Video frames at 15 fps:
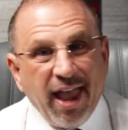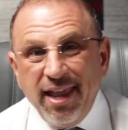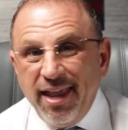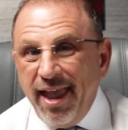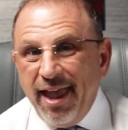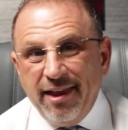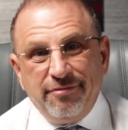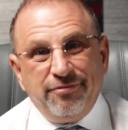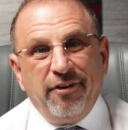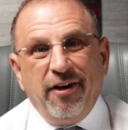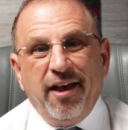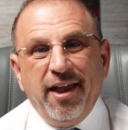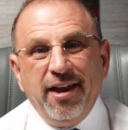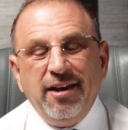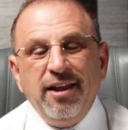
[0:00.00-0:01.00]
I can't
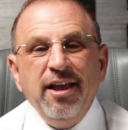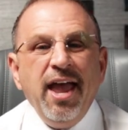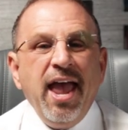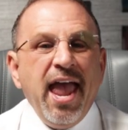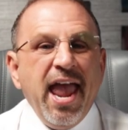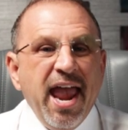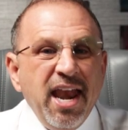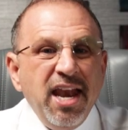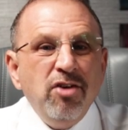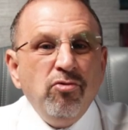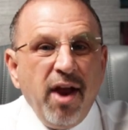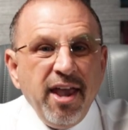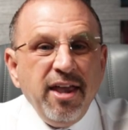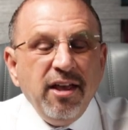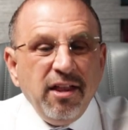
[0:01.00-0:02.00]
find any
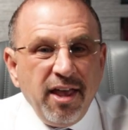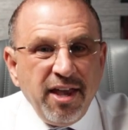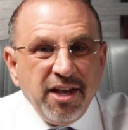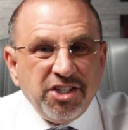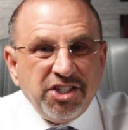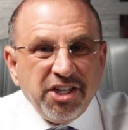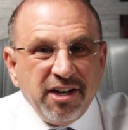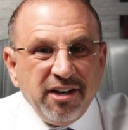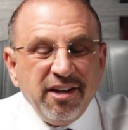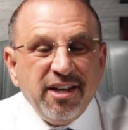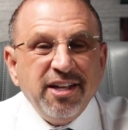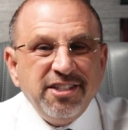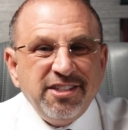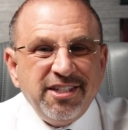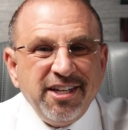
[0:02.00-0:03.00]
regulation
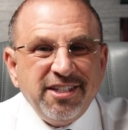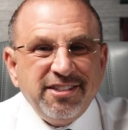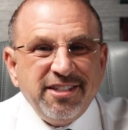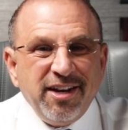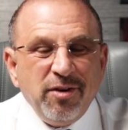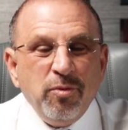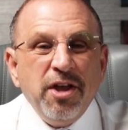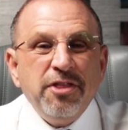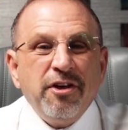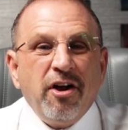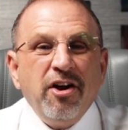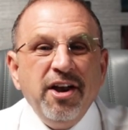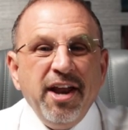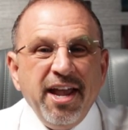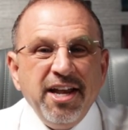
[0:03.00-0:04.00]
consistent with
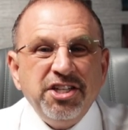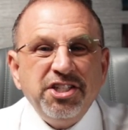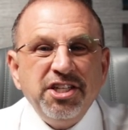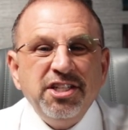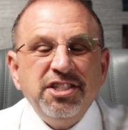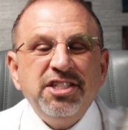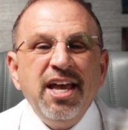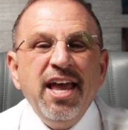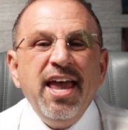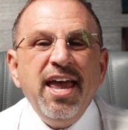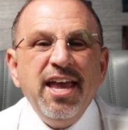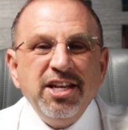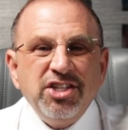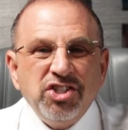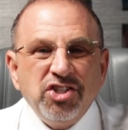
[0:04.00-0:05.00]
our nation's
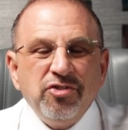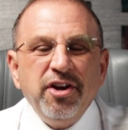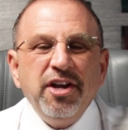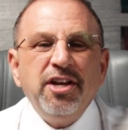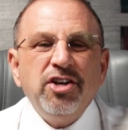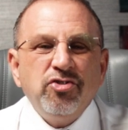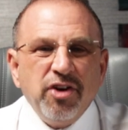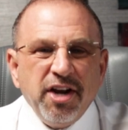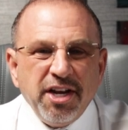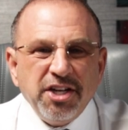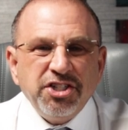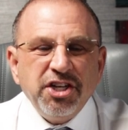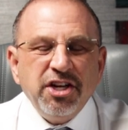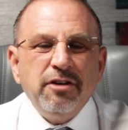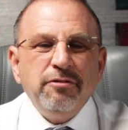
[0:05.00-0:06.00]
history and
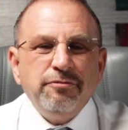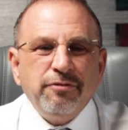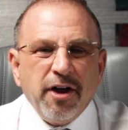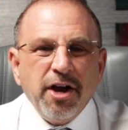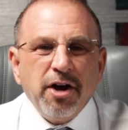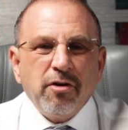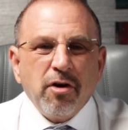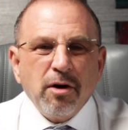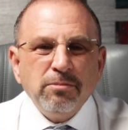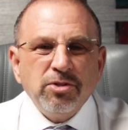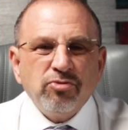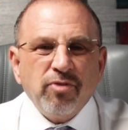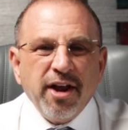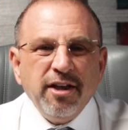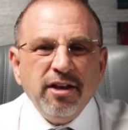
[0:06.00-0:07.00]
tradition of
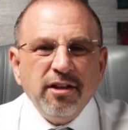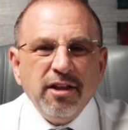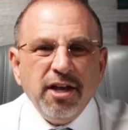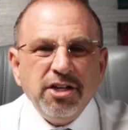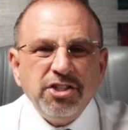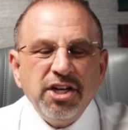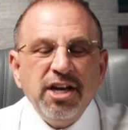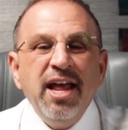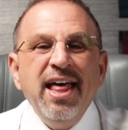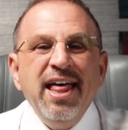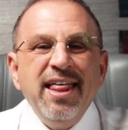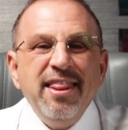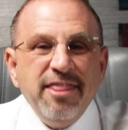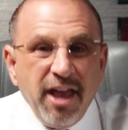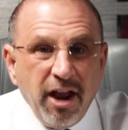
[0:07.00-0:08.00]
firearms regulation.
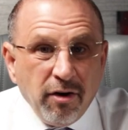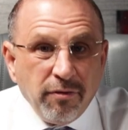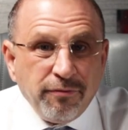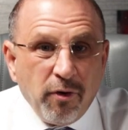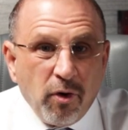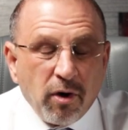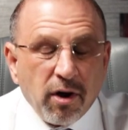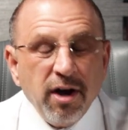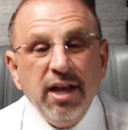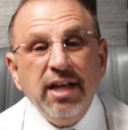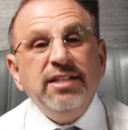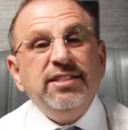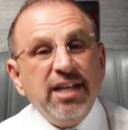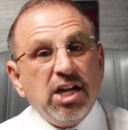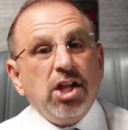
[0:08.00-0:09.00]
Therefore,
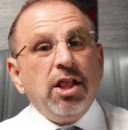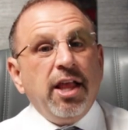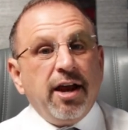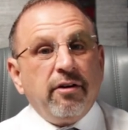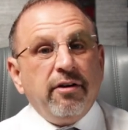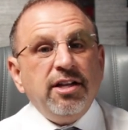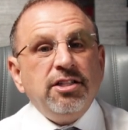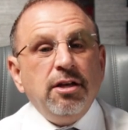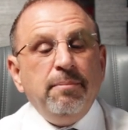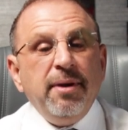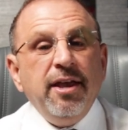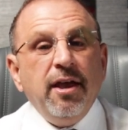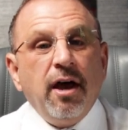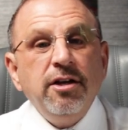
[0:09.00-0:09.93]
declare it to be